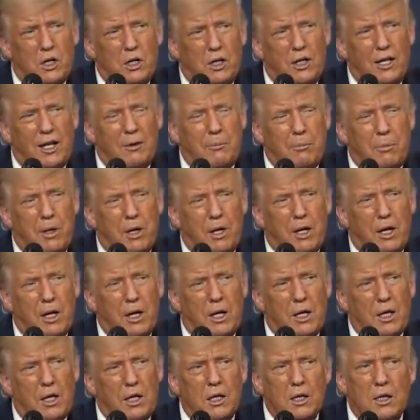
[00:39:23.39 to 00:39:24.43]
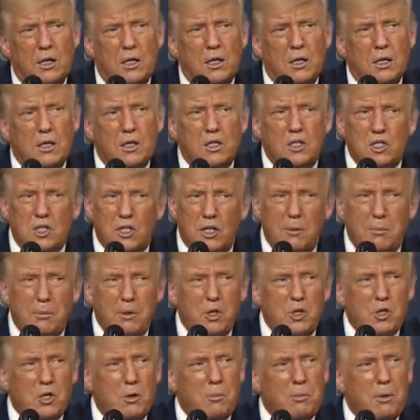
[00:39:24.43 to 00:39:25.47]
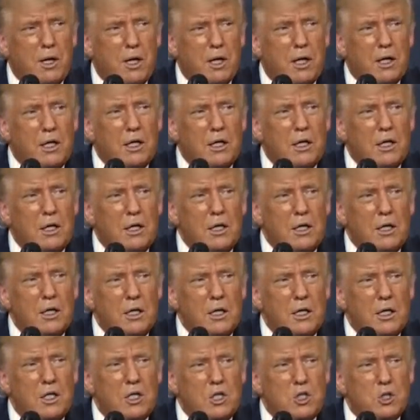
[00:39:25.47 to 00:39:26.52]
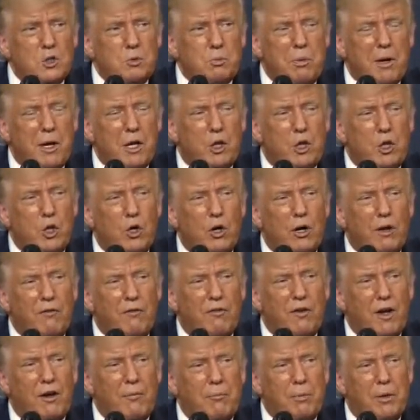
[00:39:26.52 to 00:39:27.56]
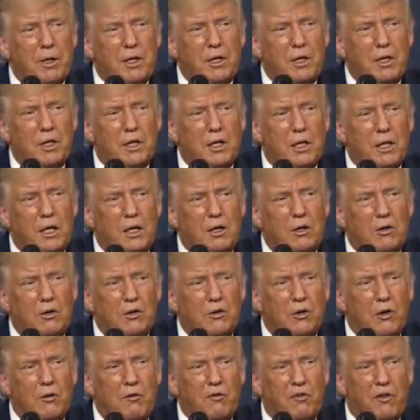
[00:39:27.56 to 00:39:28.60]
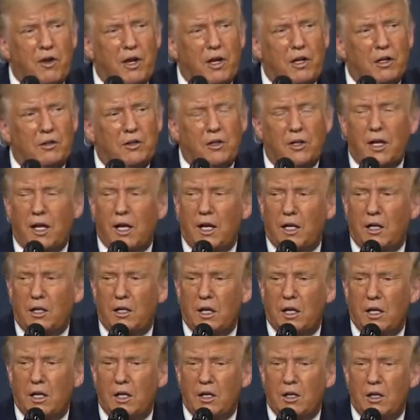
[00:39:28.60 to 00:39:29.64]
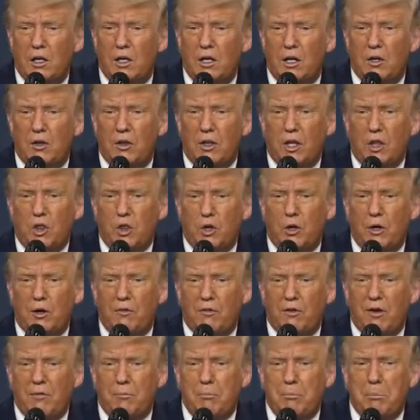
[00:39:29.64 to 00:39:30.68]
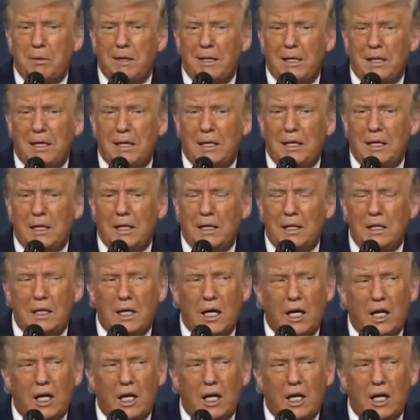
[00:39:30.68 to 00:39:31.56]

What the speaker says: led by Sleepy Joe Biden, spent $35 billion and failed to get it done. You know that $35 billion.